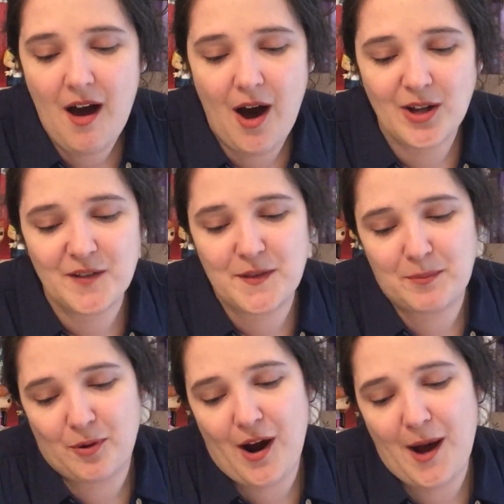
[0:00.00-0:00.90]
all of the
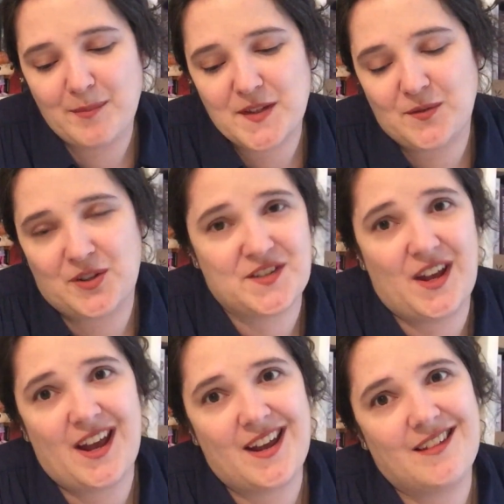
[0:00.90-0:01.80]
prompts for,
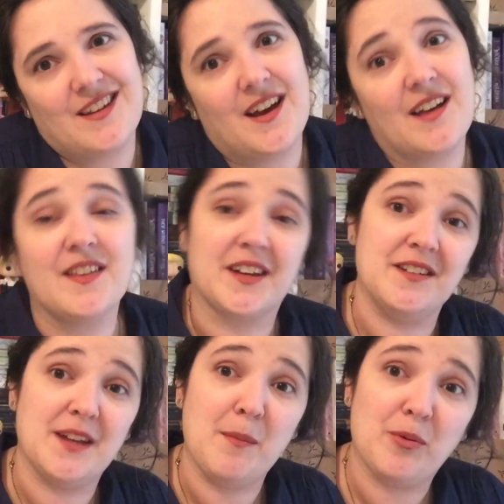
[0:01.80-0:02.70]
say, the
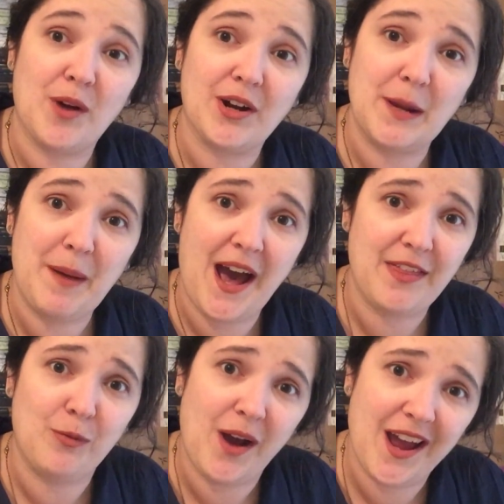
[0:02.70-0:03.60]
contemporary
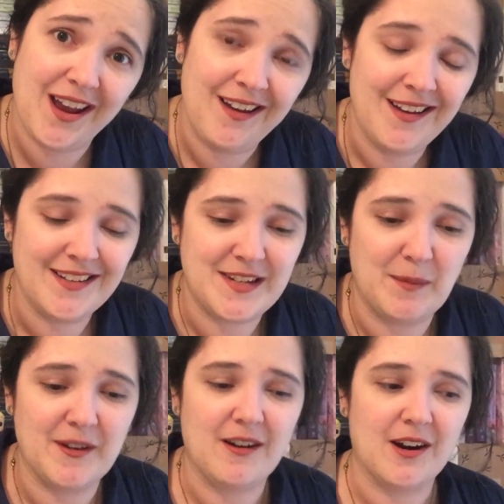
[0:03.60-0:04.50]
pathway
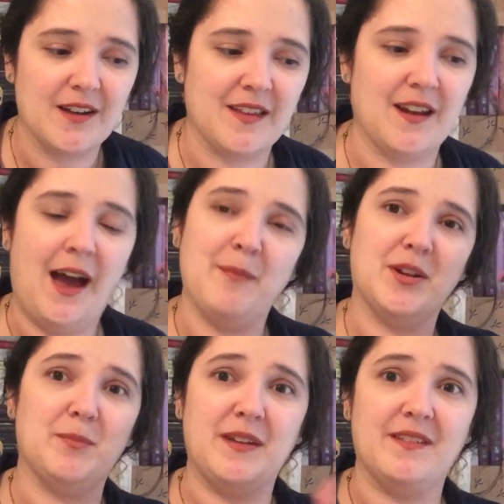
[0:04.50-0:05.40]
TBR, then I'm
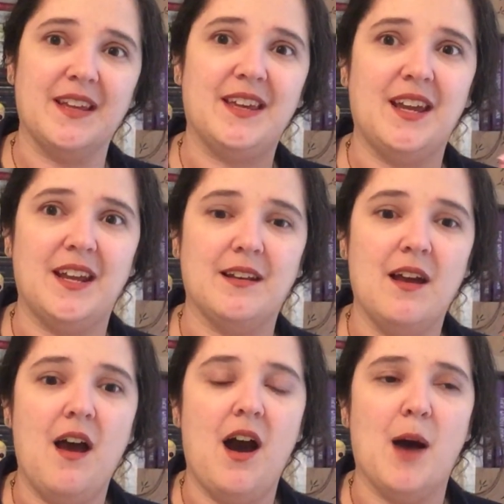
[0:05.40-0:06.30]
going to be linking
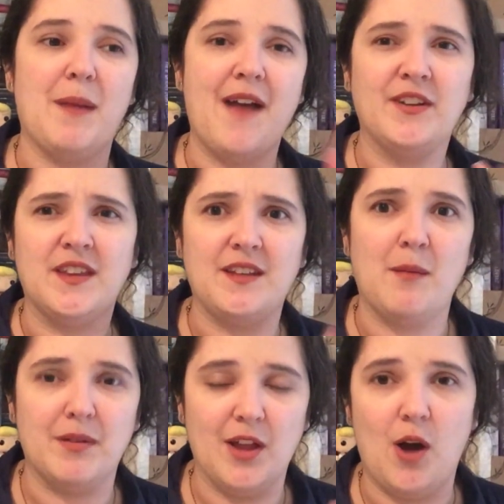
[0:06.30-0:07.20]
everything
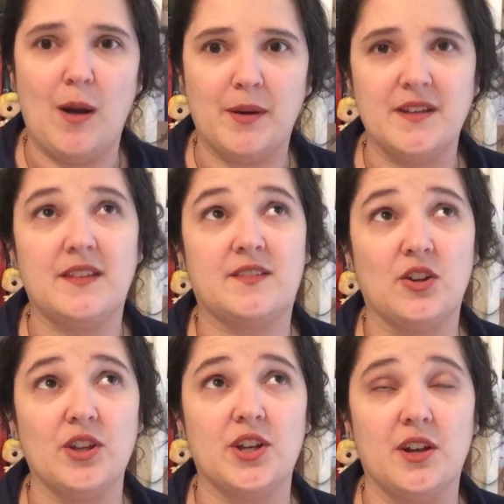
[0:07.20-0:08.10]
down below. I'm
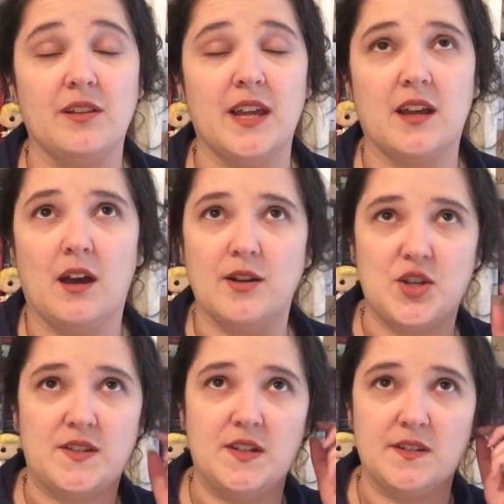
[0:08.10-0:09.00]
certainly going to link
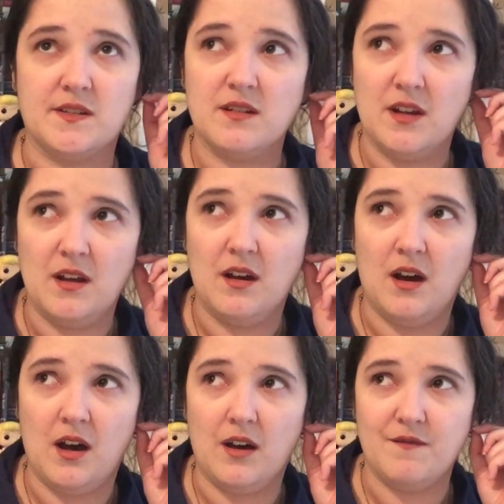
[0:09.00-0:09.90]
Jesse's
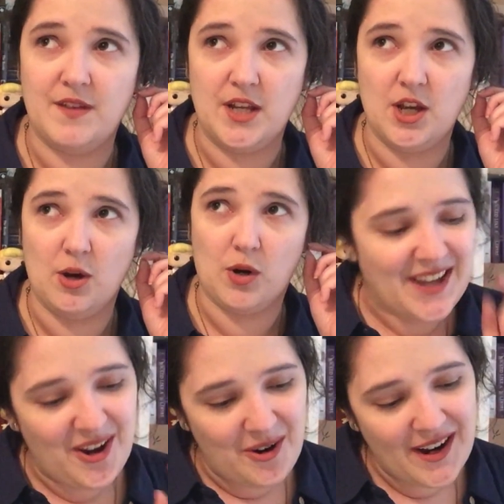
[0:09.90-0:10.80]
video.
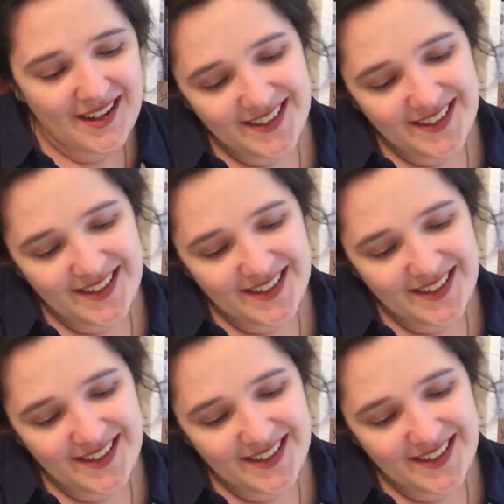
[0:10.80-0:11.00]
So,